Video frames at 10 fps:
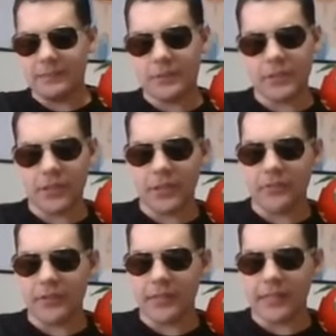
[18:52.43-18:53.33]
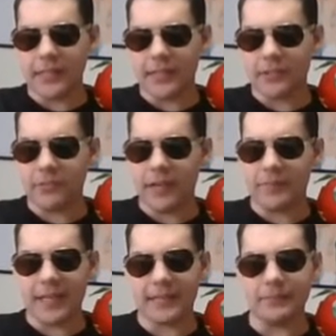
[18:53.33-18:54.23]
Starting with the the cramped
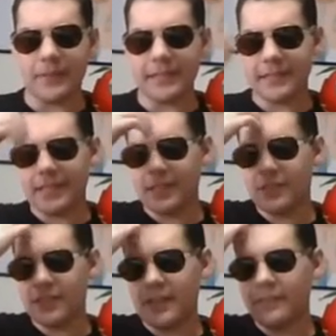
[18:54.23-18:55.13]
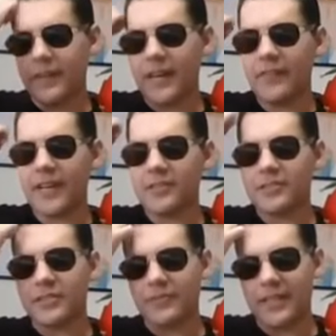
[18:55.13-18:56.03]
ass bus that took like five hours
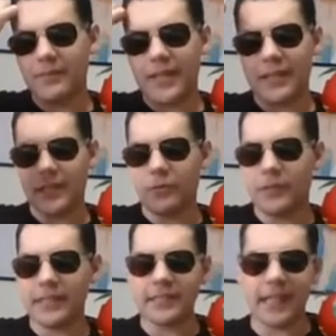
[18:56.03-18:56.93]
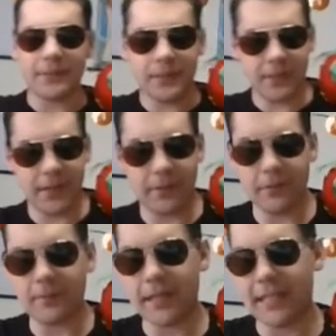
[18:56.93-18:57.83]
because we had to make like twenty stops to pick up
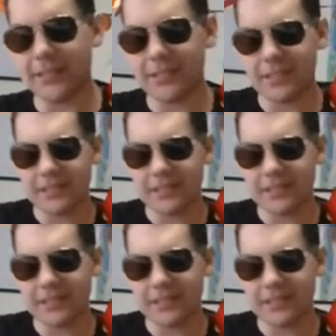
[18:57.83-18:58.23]
everybody else.